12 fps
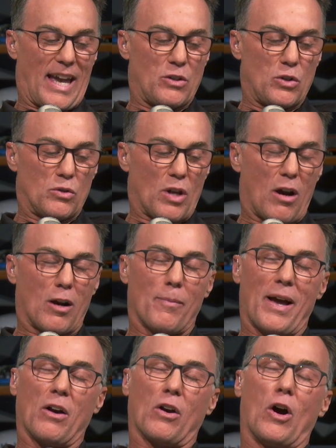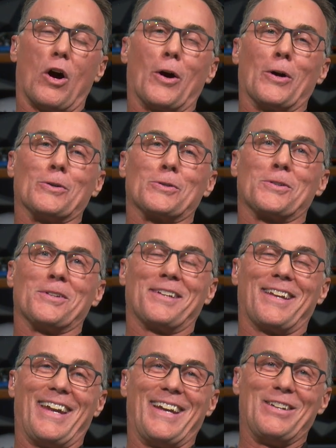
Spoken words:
you talk about cars. And